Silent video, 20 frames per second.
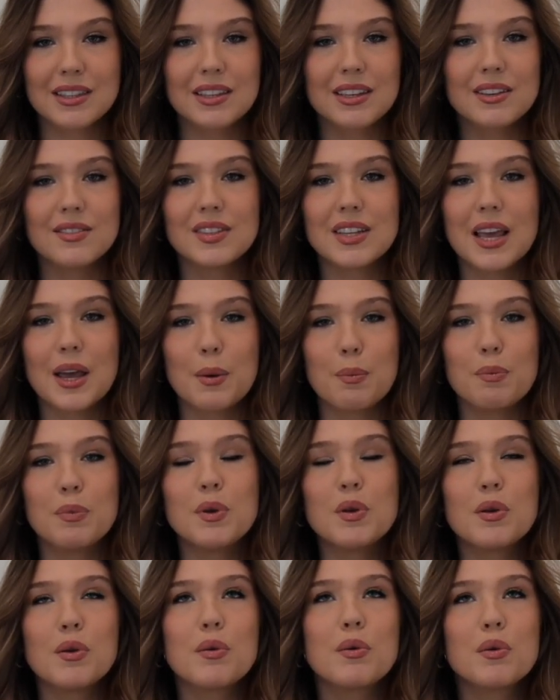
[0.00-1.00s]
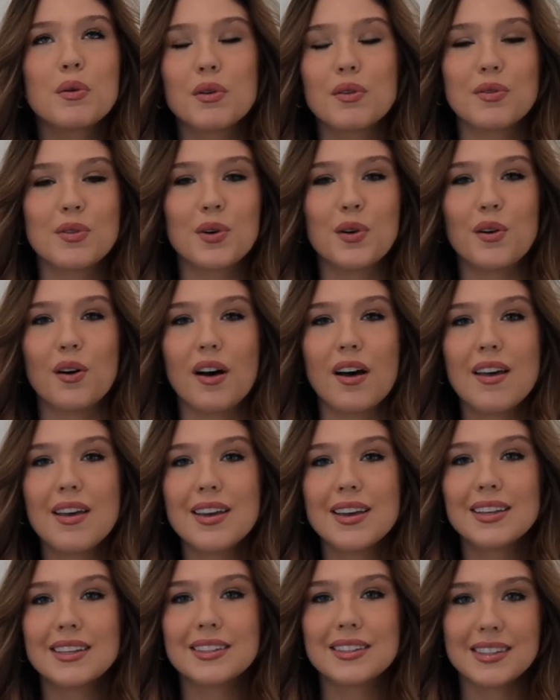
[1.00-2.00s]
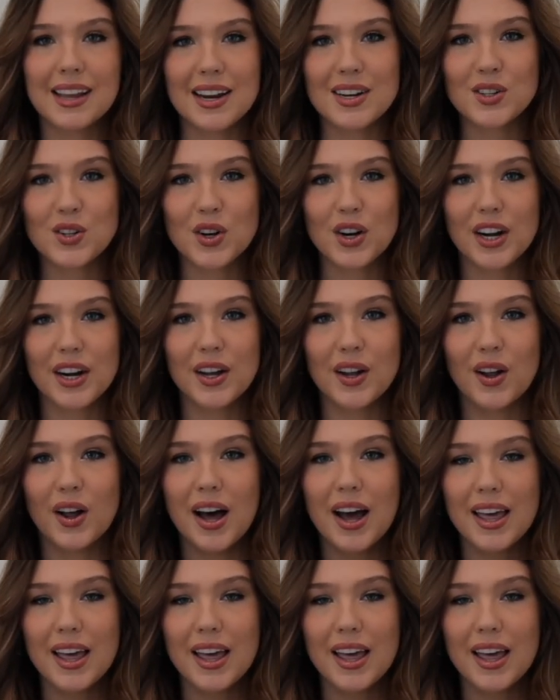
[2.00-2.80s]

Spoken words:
leaves a beautiful scent trail.